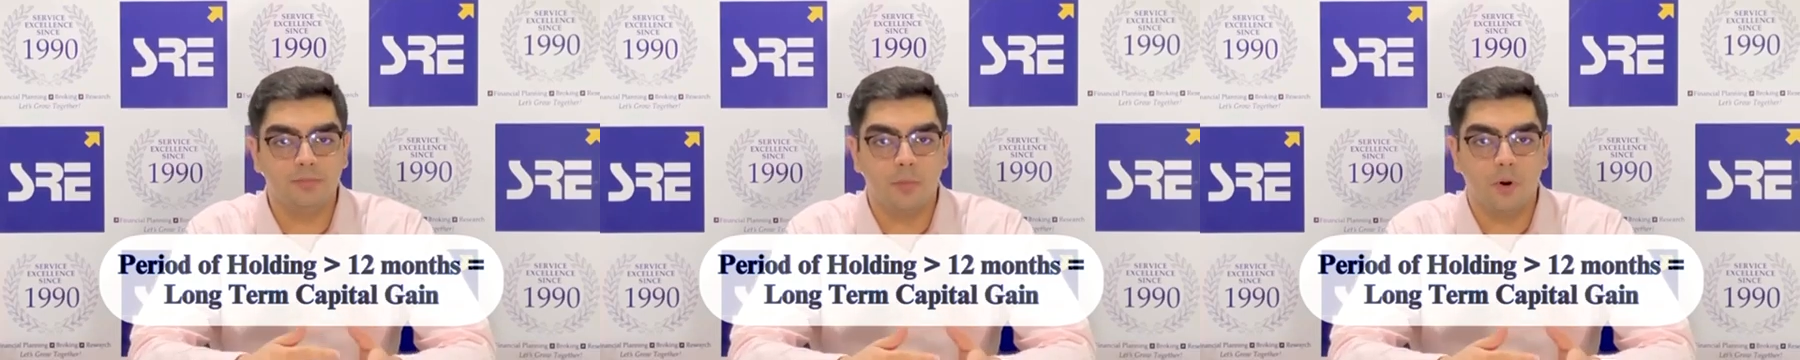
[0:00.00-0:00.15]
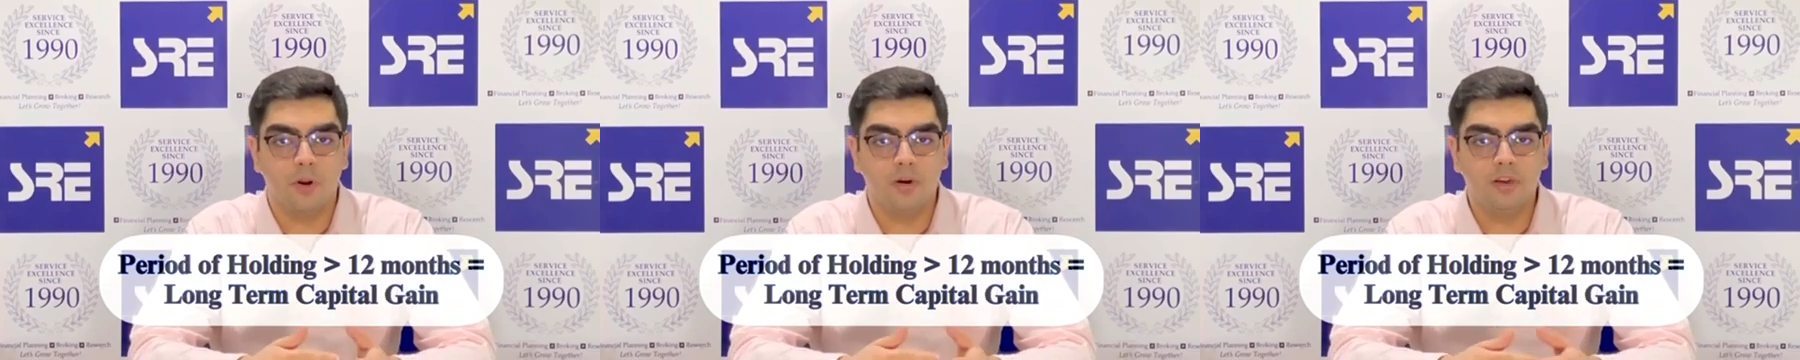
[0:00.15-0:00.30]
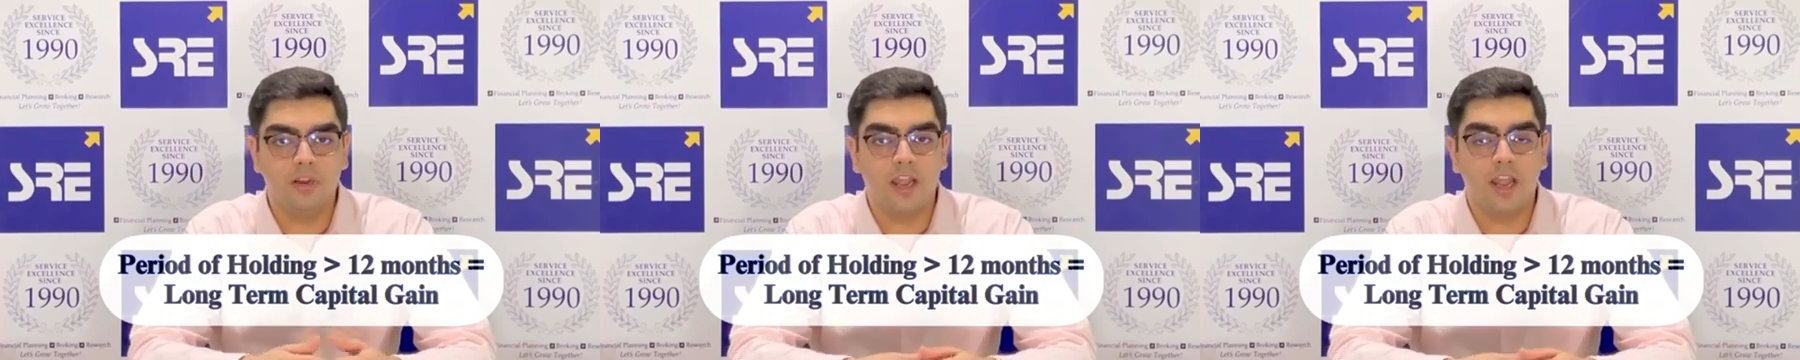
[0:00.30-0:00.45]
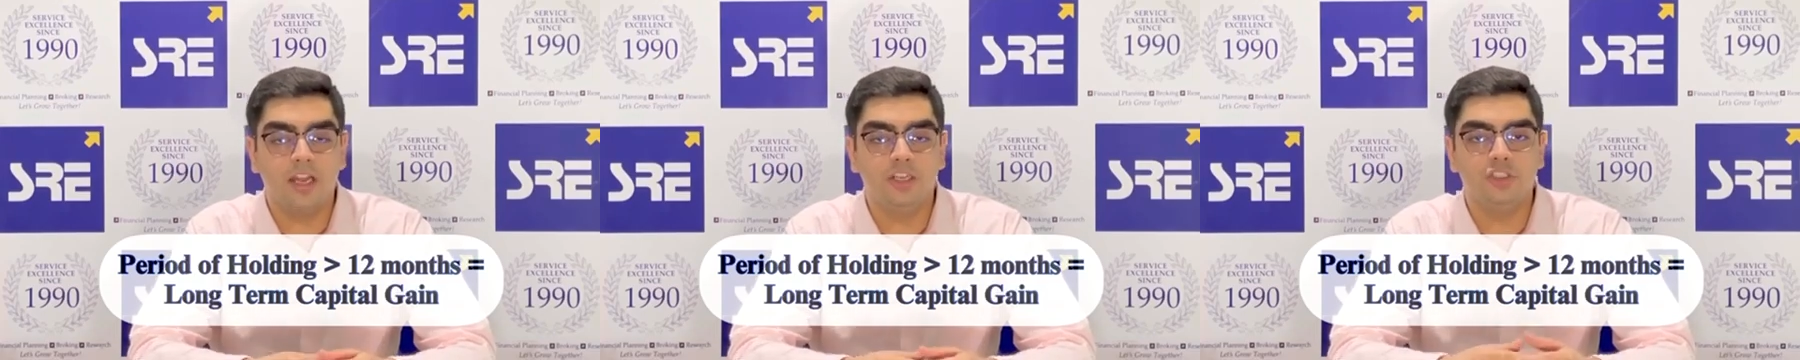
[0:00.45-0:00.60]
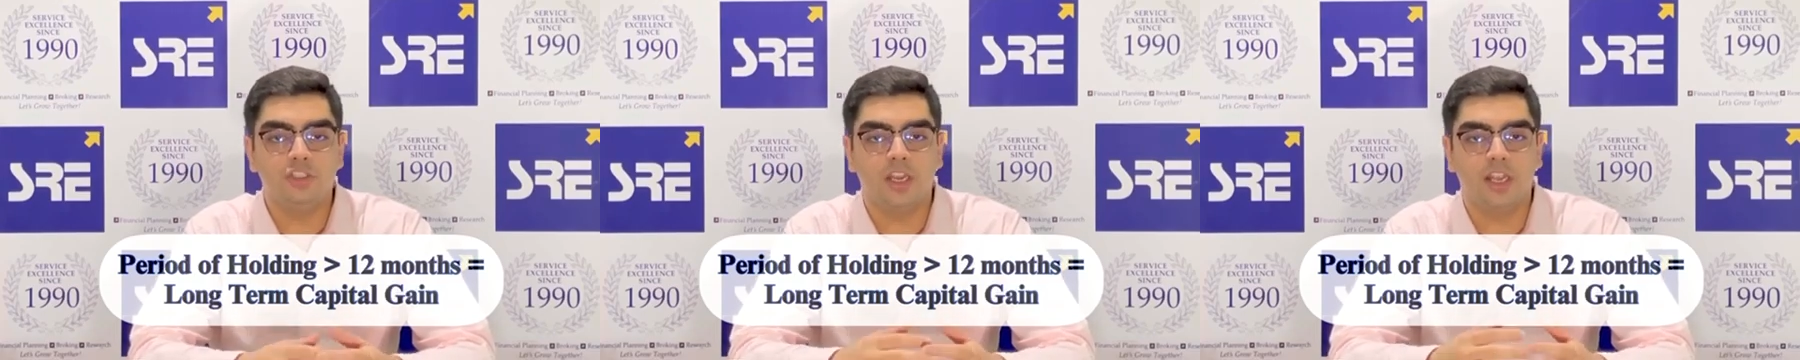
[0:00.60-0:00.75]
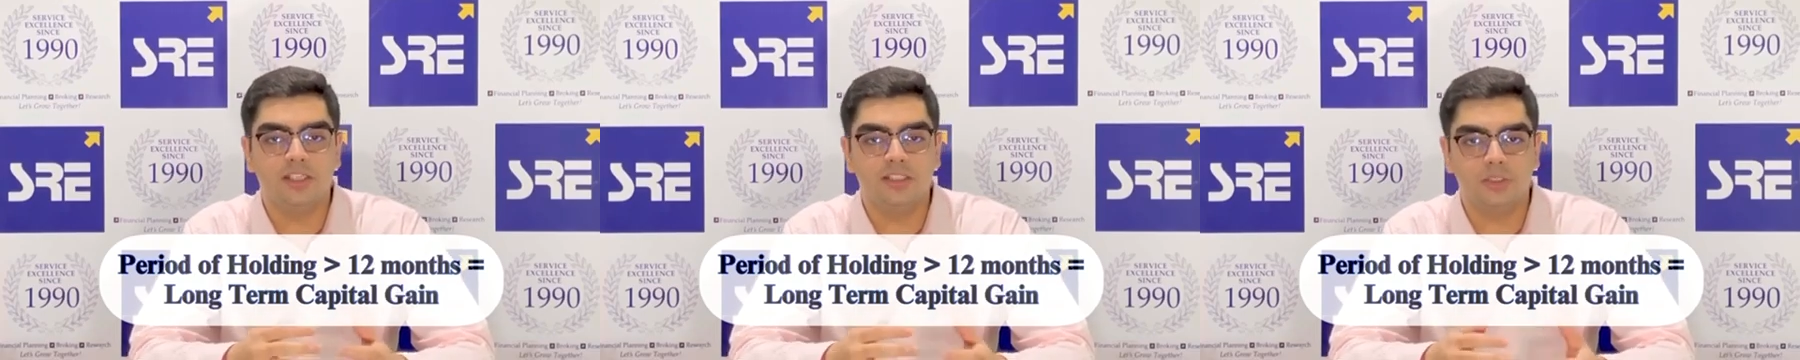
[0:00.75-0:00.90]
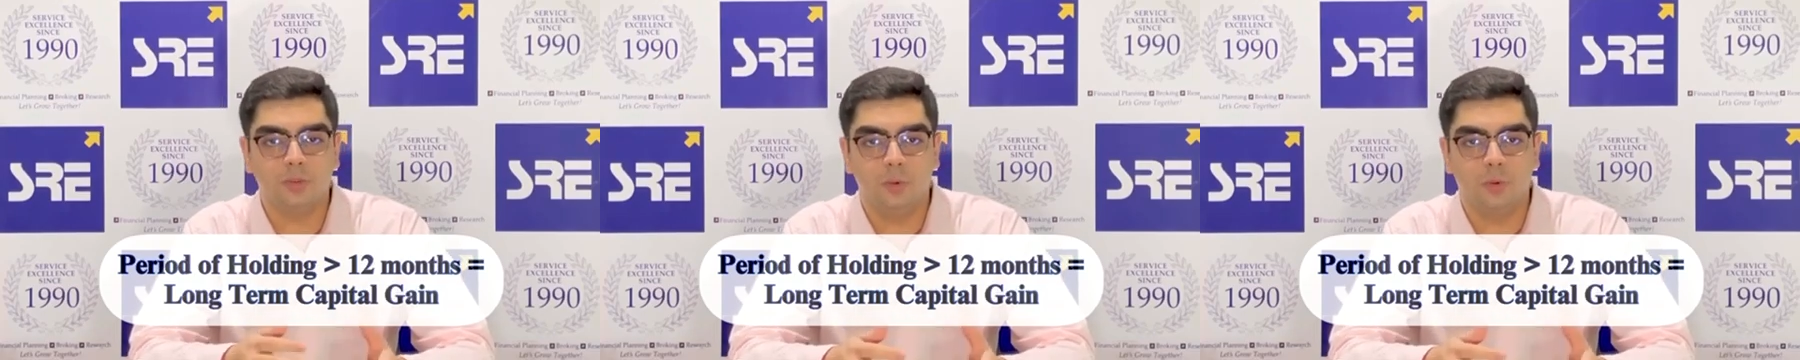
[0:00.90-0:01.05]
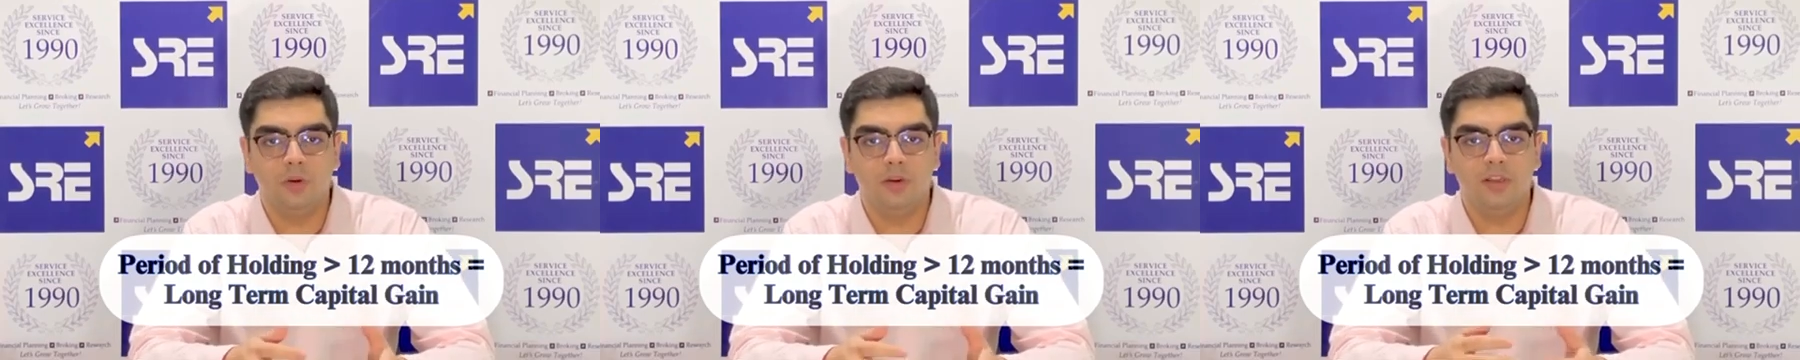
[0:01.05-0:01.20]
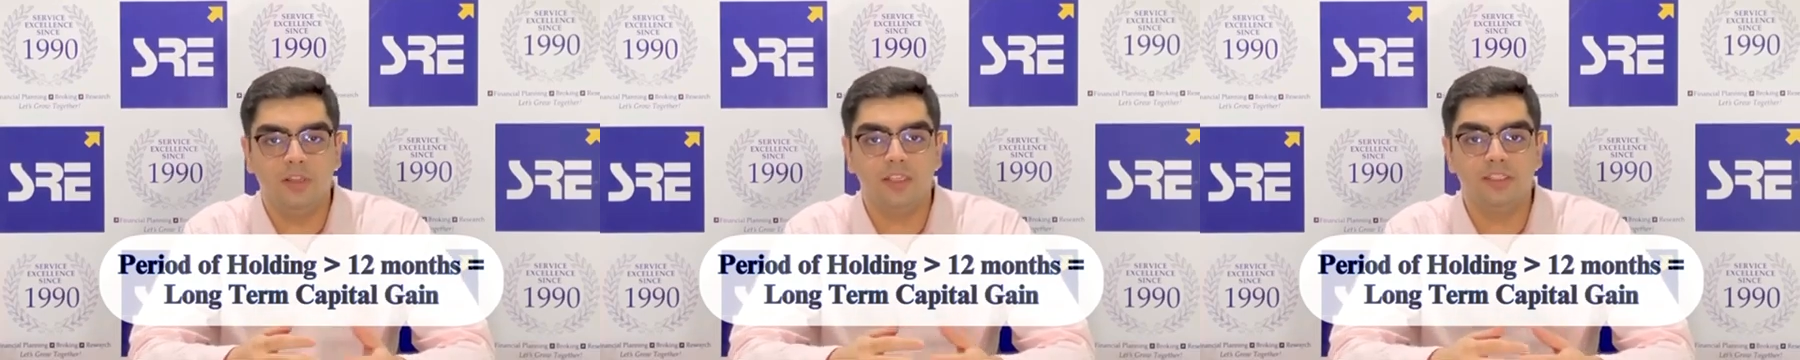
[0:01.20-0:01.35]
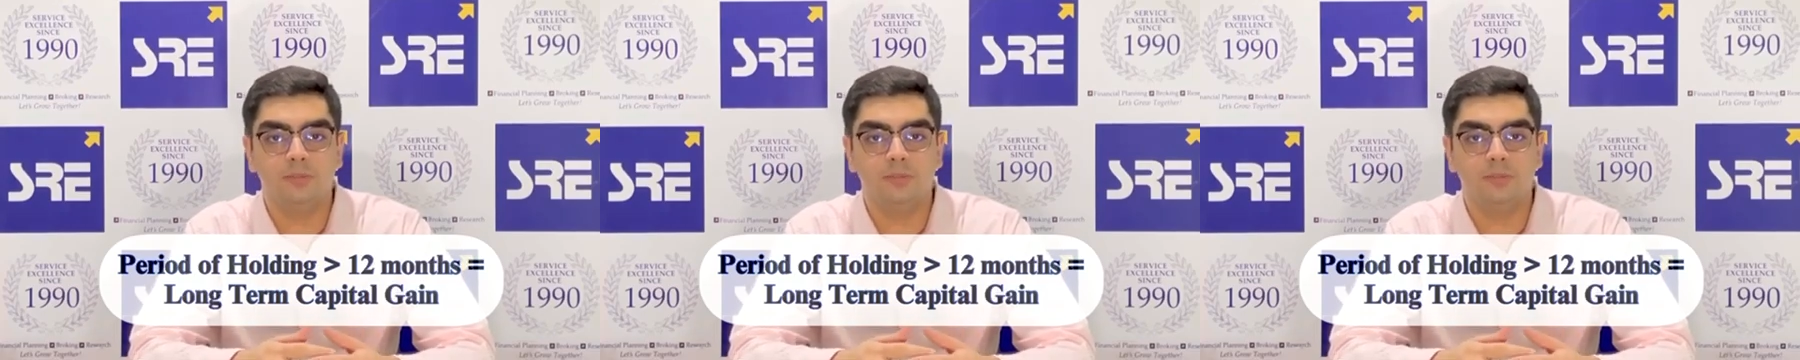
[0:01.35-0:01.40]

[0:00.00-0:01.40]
bought and shares sold,